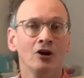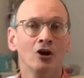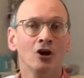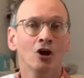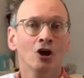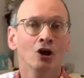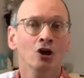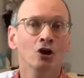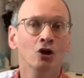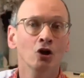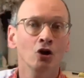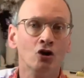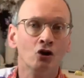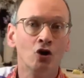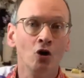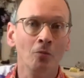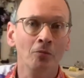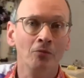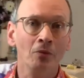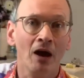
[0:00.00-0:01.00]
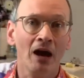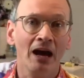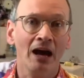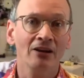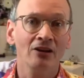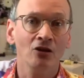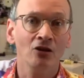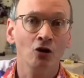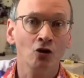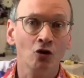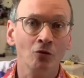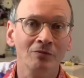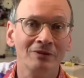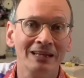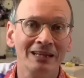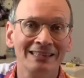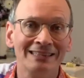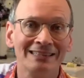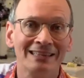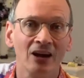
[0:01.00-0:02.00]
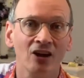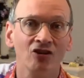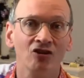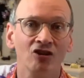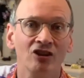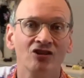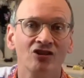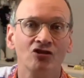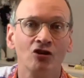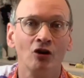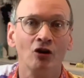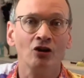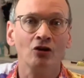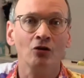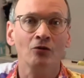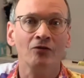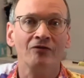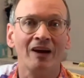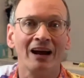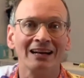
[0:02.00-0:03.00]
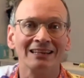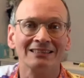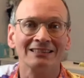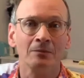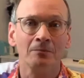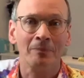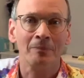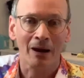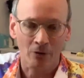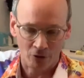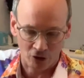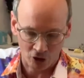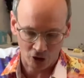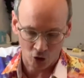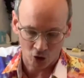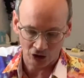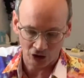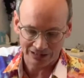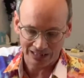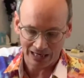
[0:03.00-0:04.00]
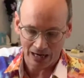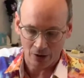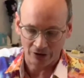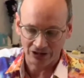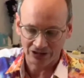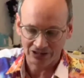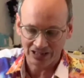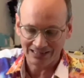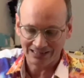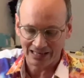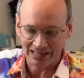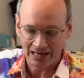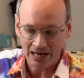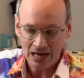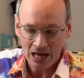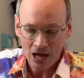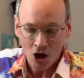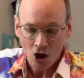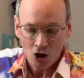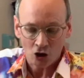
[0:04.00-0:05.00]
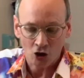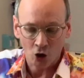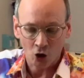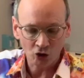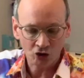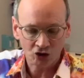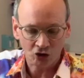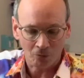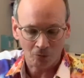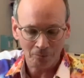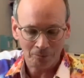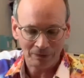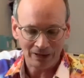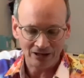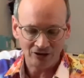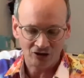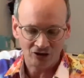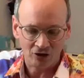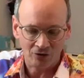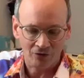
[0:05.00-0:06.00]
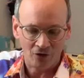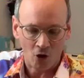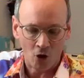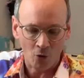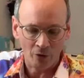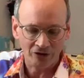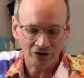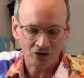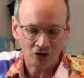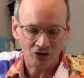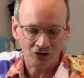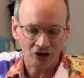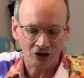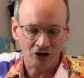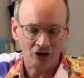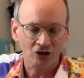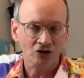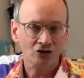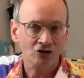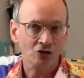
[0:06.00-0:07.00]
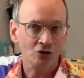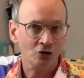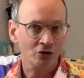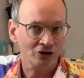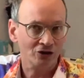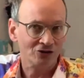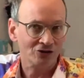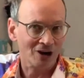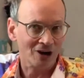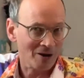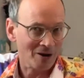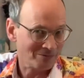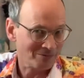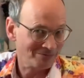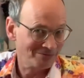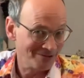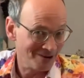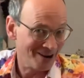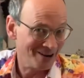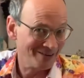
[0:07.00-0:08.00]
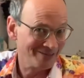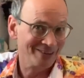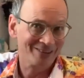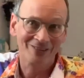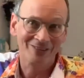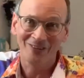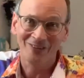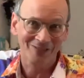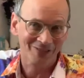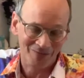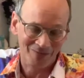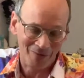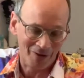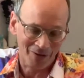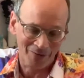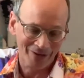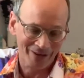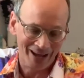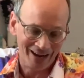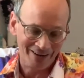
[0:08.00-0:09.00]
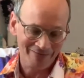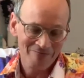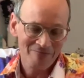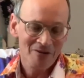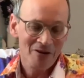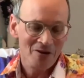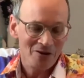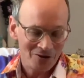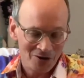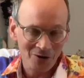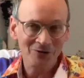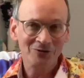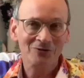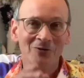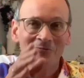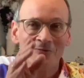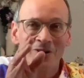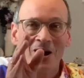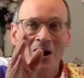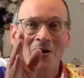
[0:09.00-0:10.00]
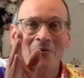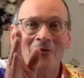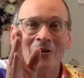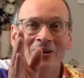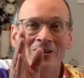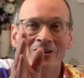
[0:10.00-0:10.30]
look up and look up details and historical facts about your town. It says here, go someplace you've always considered a tourist trap. Don't bother with that. Go somewhere where